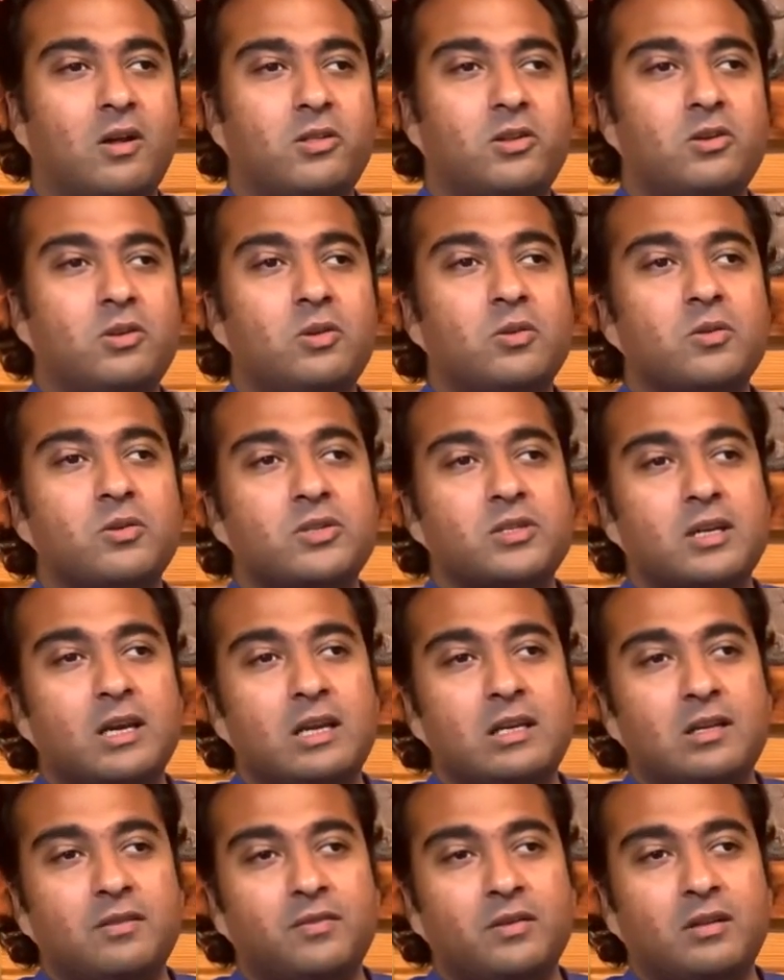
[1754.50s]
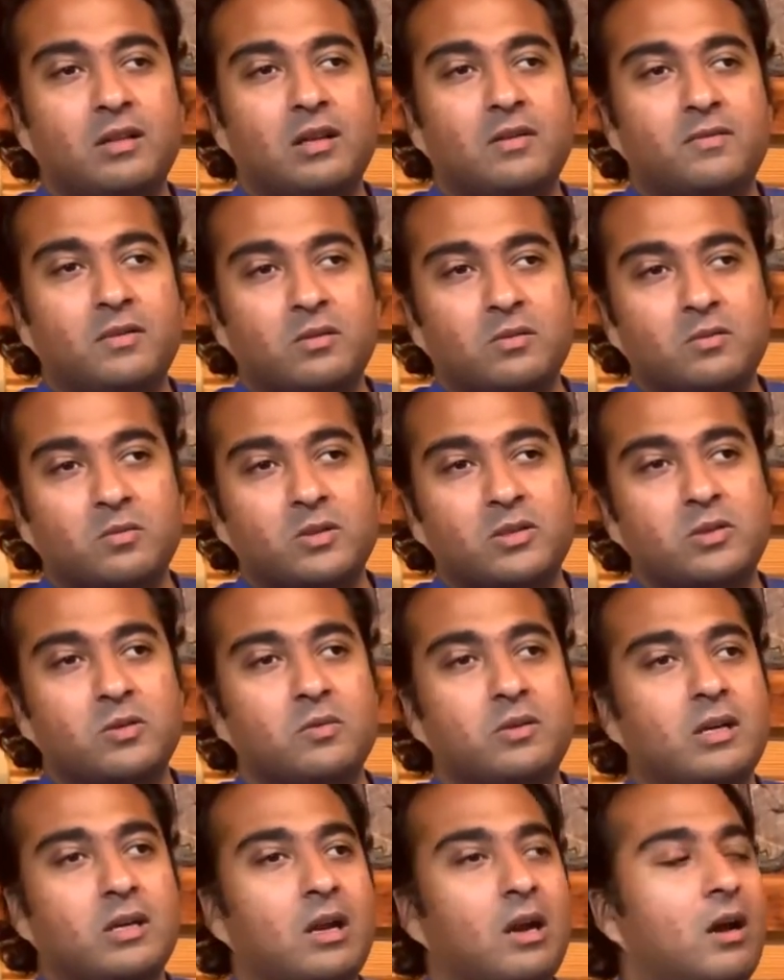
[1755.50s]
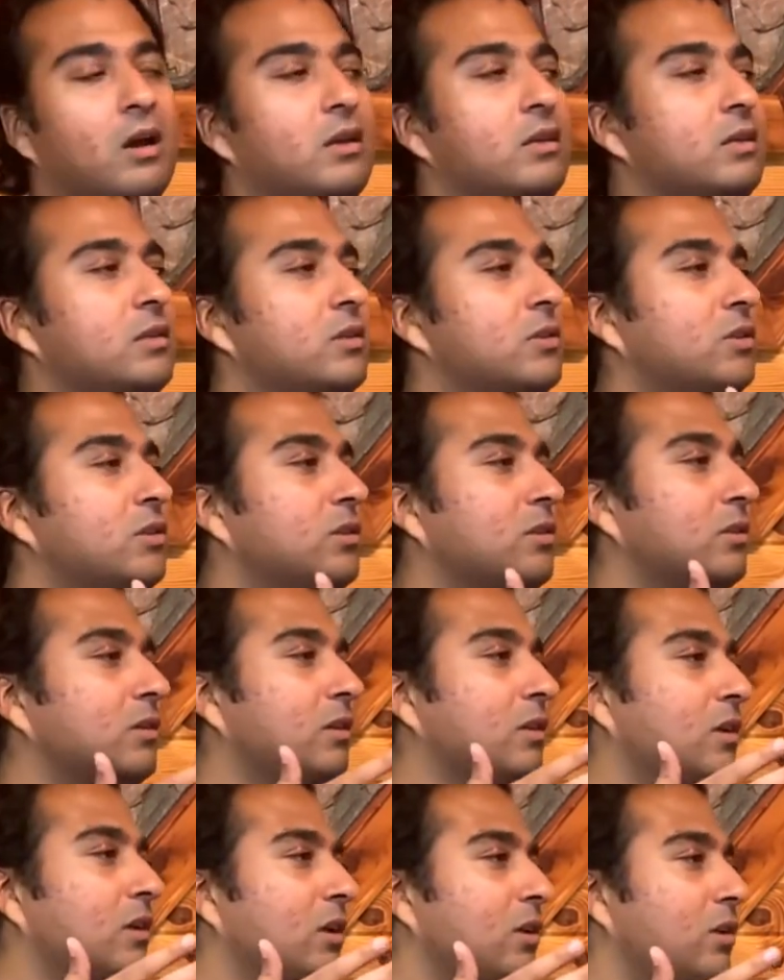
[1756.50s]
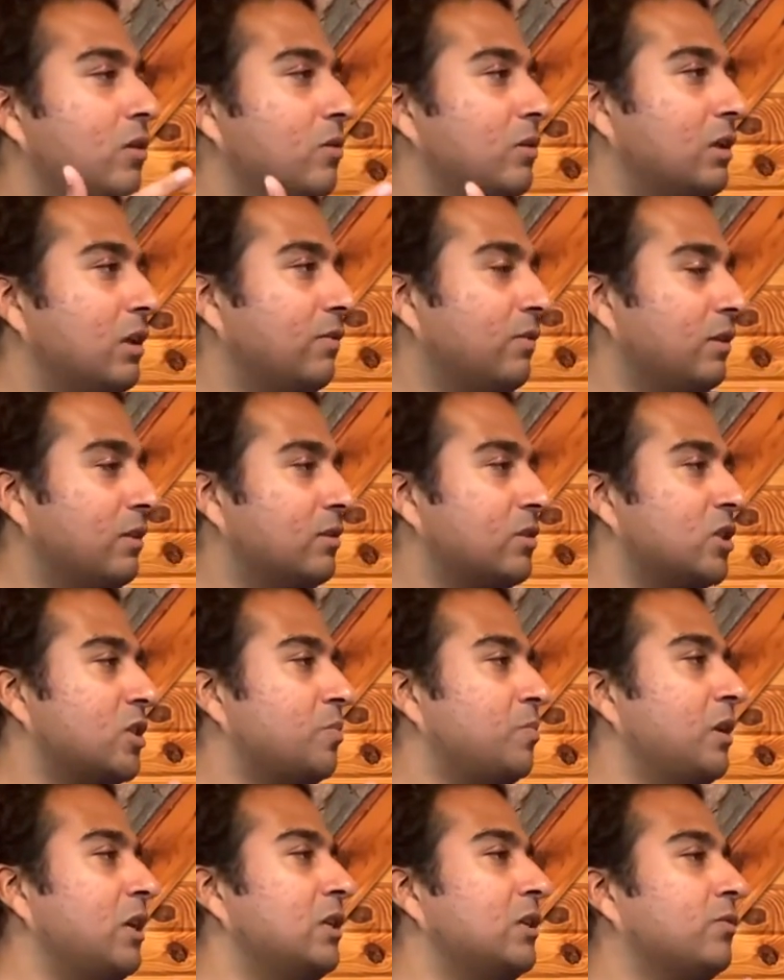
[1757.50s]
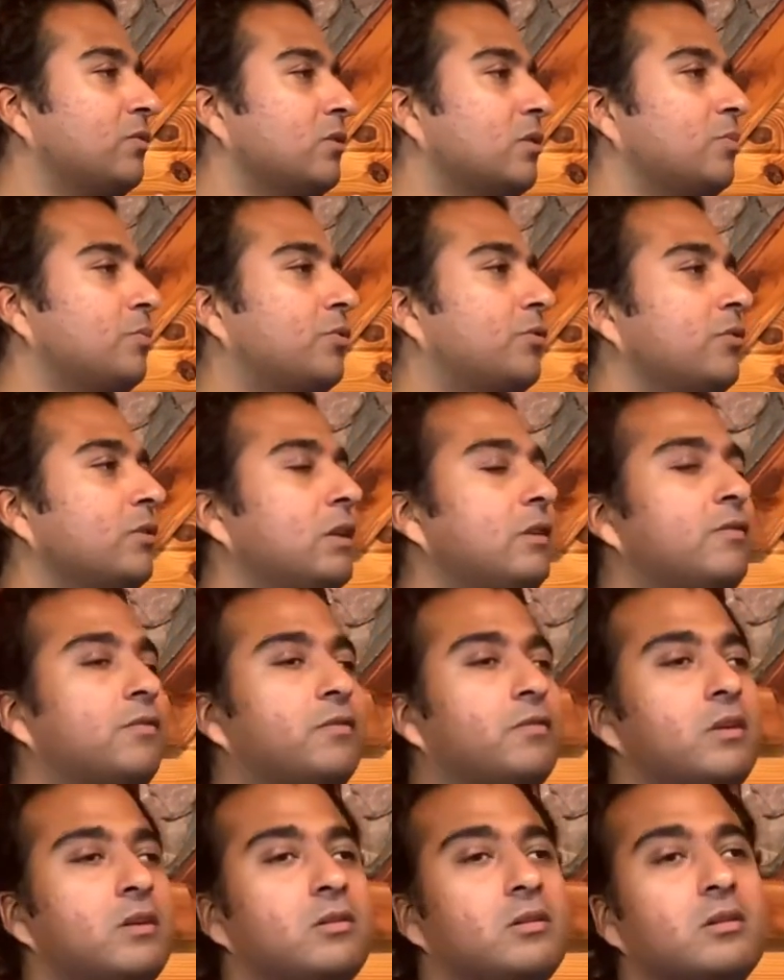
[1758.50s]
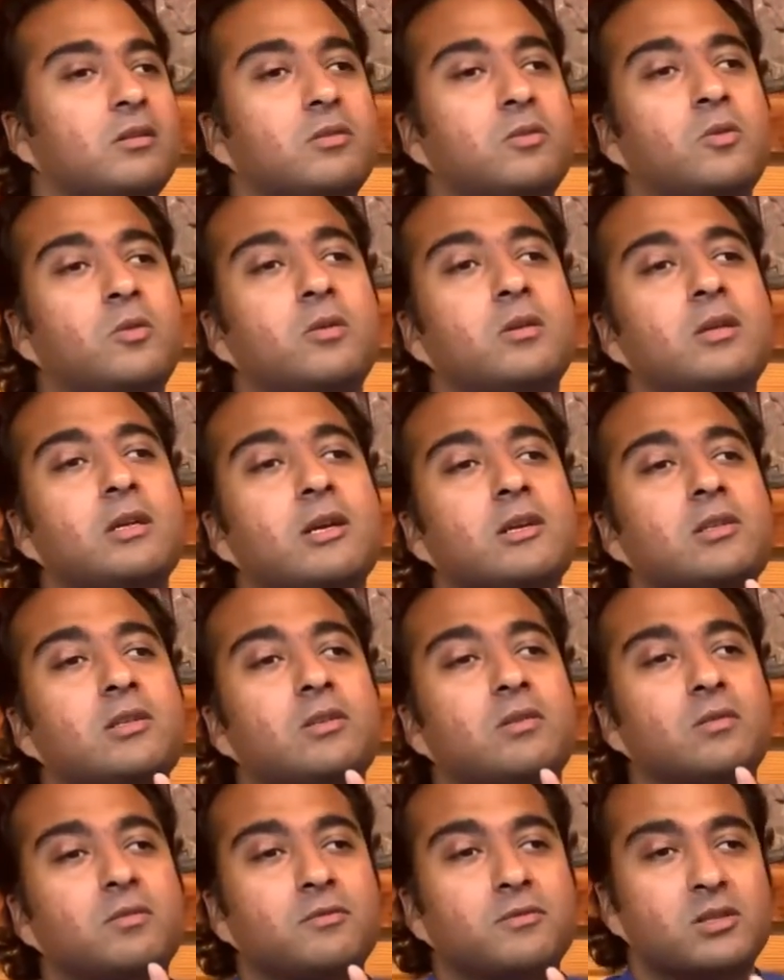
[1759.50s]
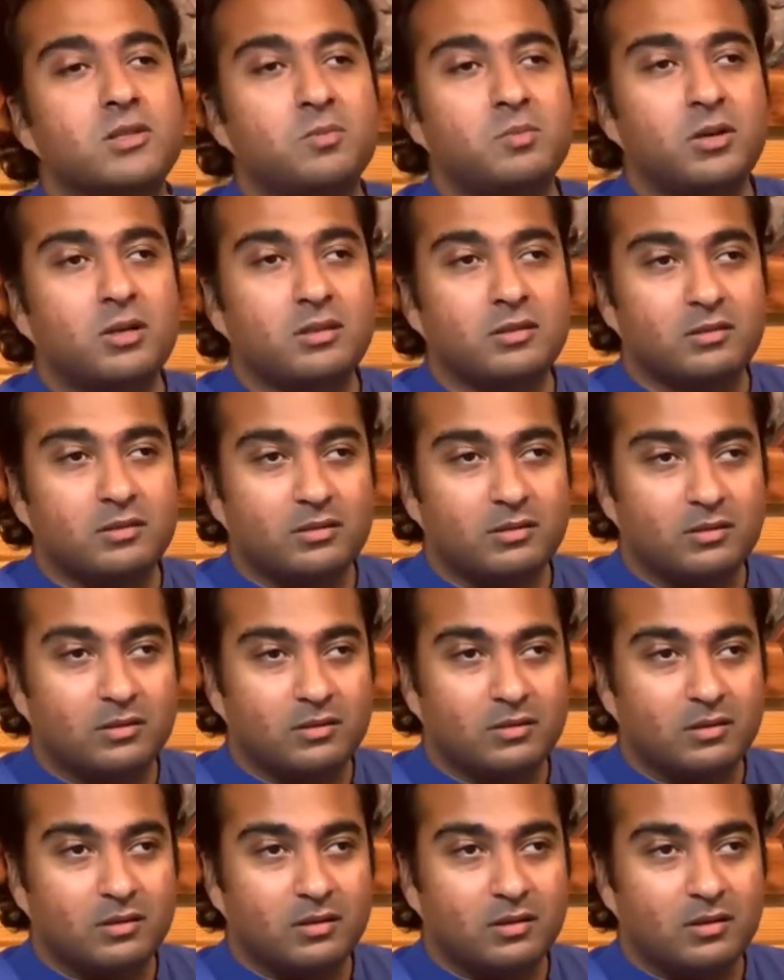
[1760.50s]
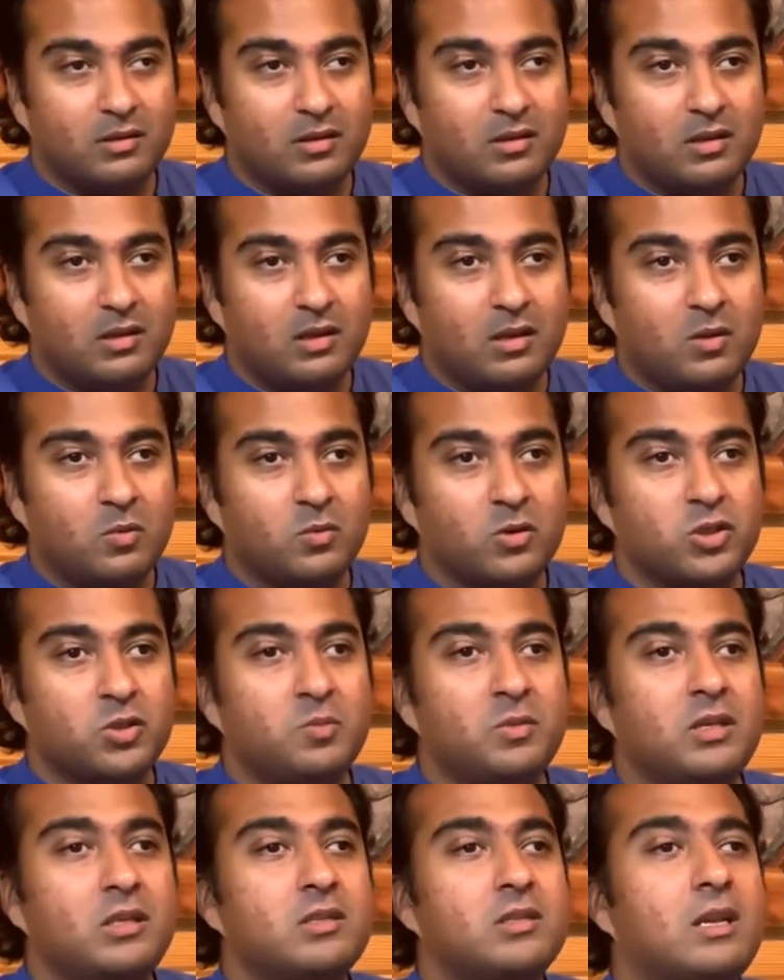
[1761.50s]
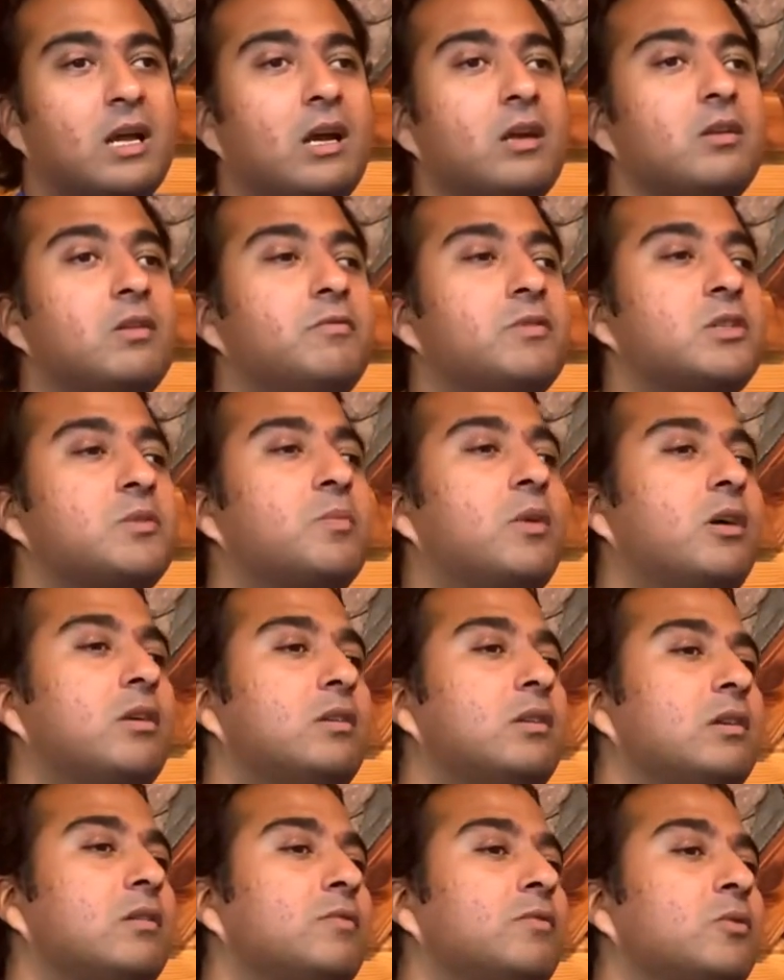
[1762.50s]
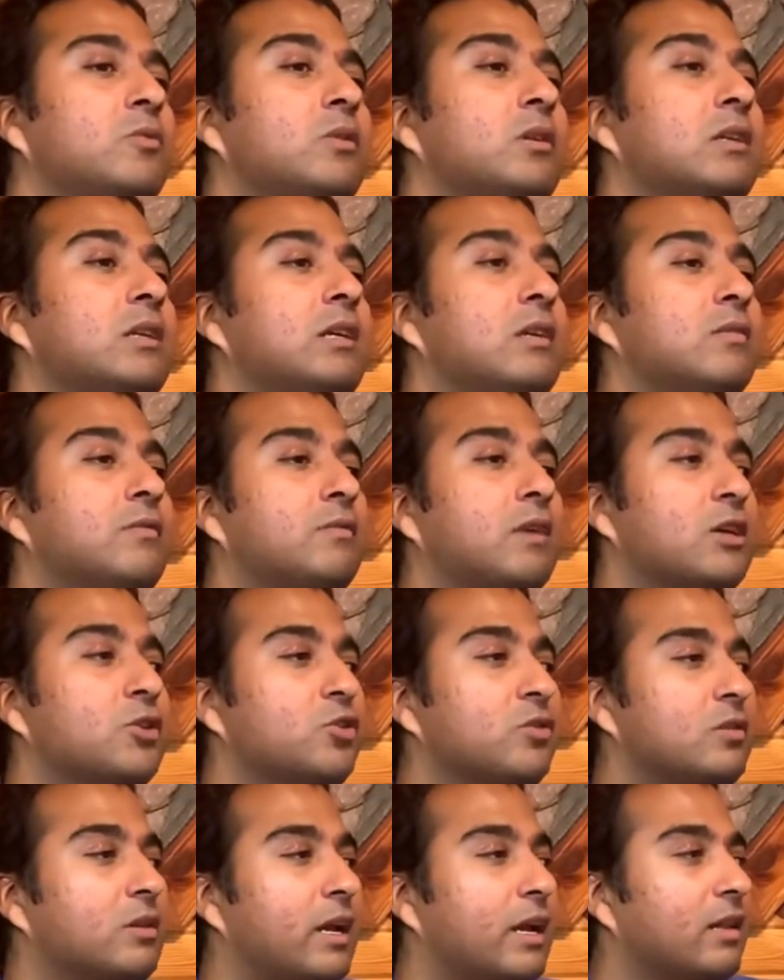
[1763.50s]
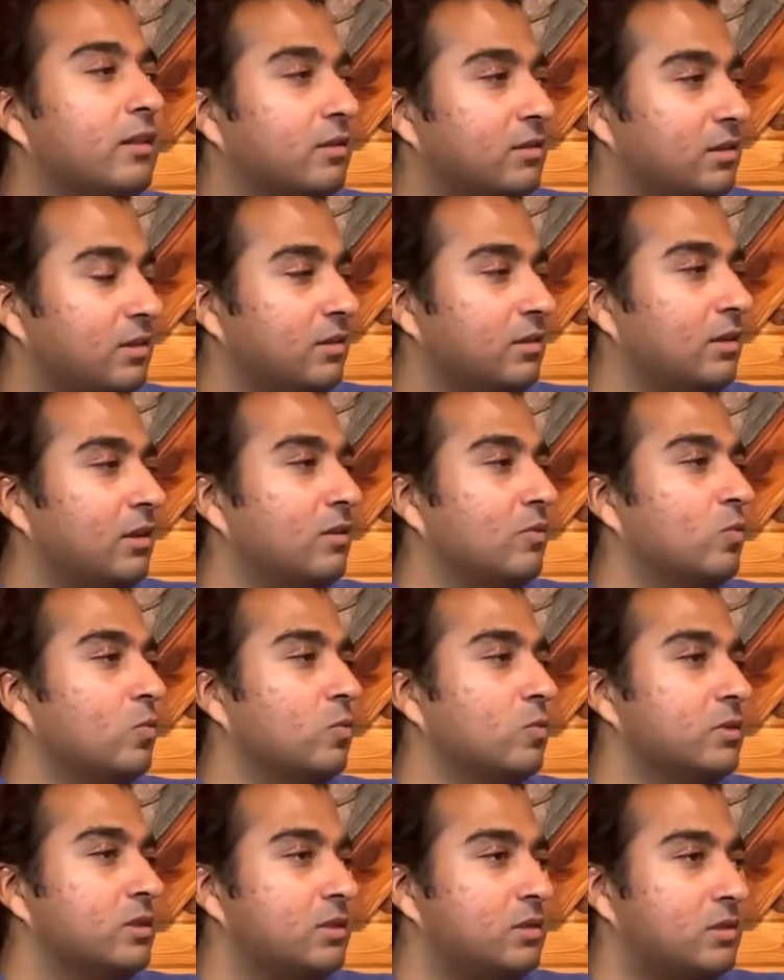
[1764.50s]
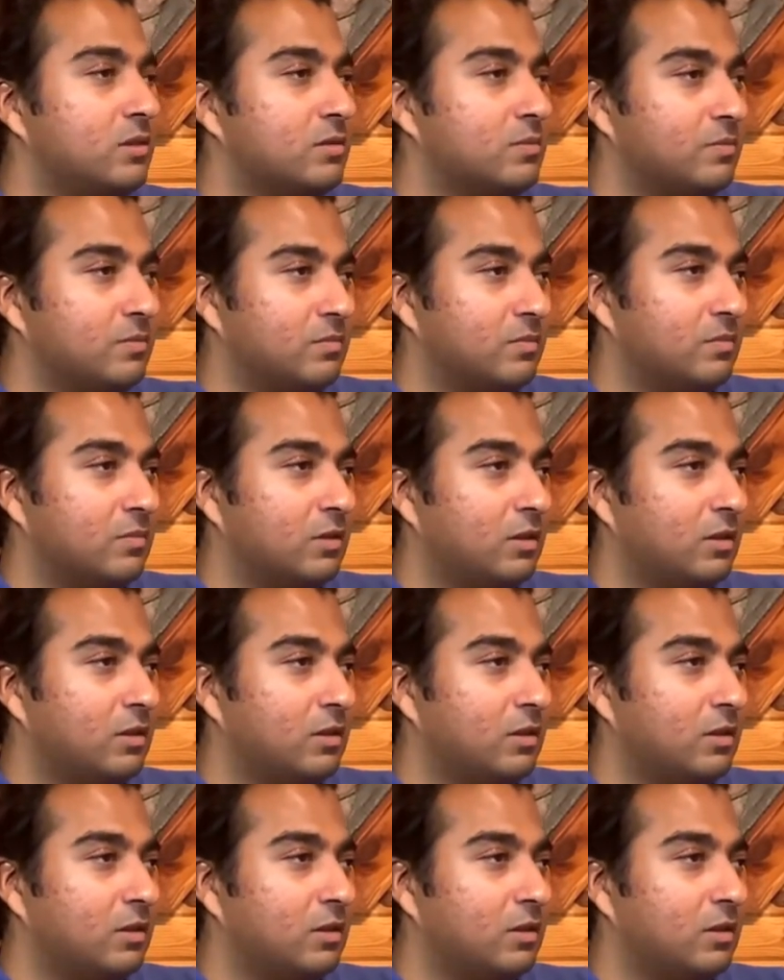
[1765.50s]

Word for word: On the neuroscientific level, what's going on is you're giving the space for the prefrontal cortex to respond, which means now you're responding rooted in rationality, in wisdom.